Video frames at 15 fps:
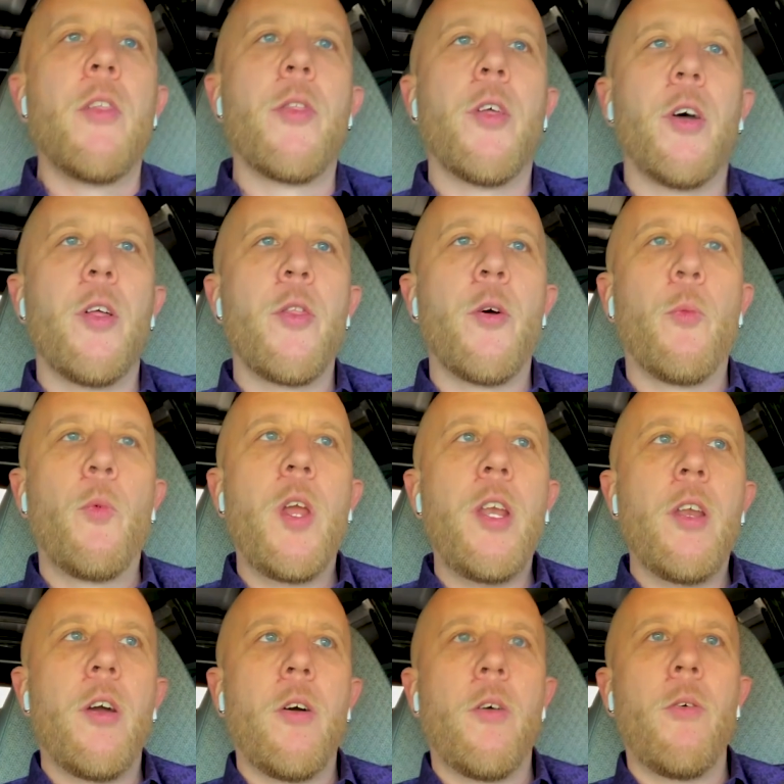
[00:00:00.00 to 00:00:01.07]
the
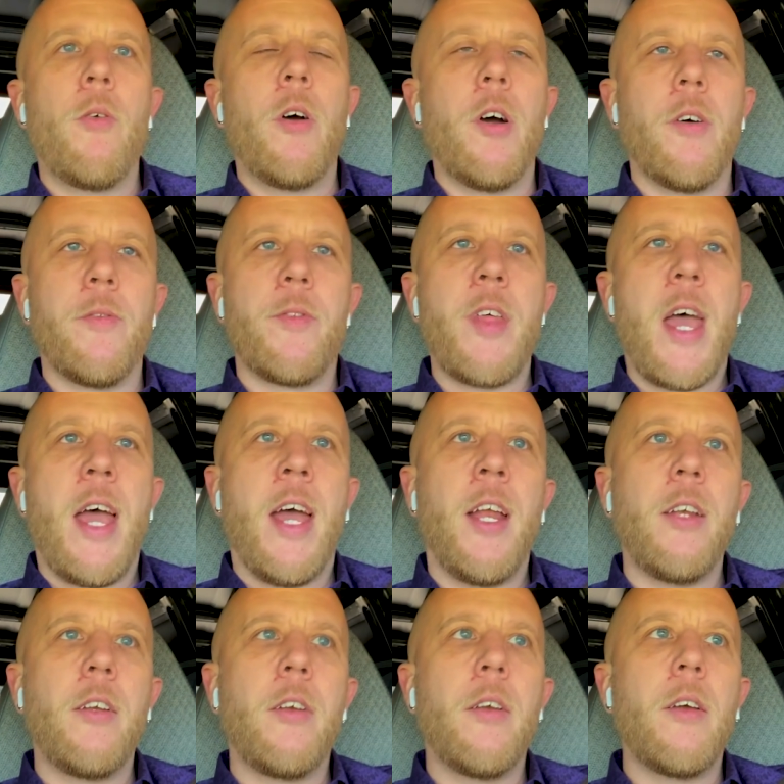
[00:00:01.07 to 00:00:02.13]
window of
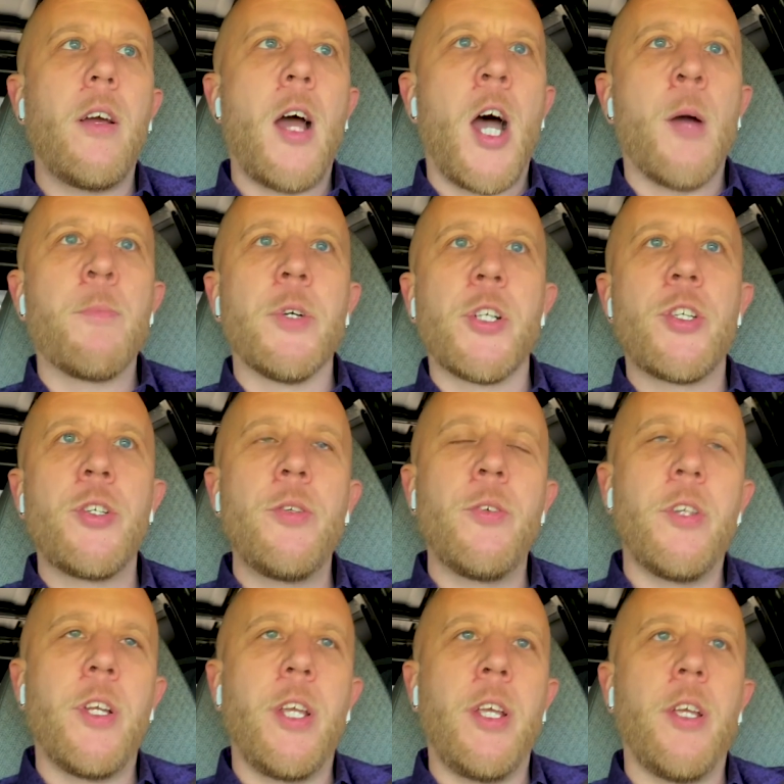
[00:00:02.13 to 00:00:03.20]
that
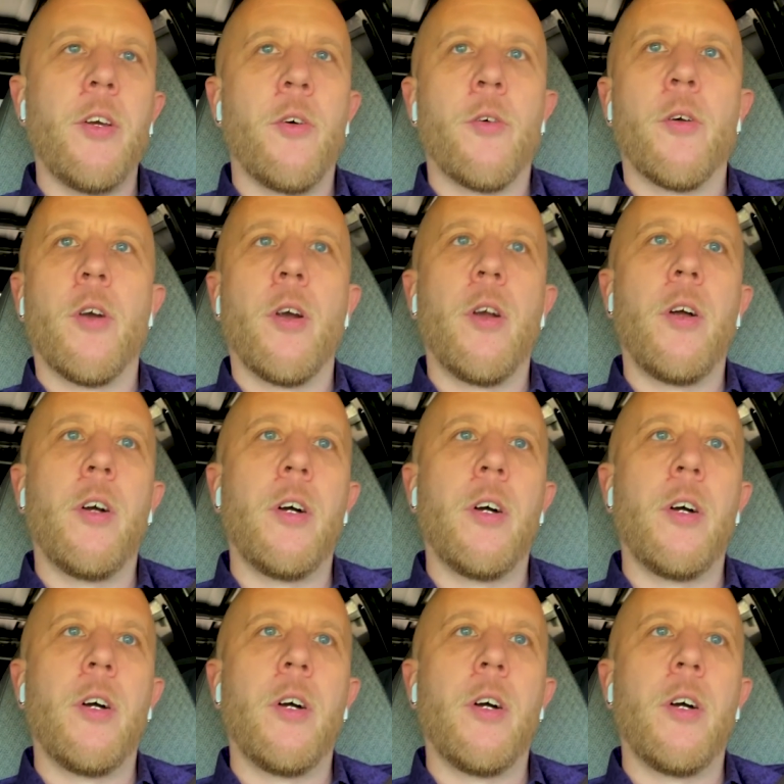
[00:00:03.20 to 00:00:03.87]
opportunity or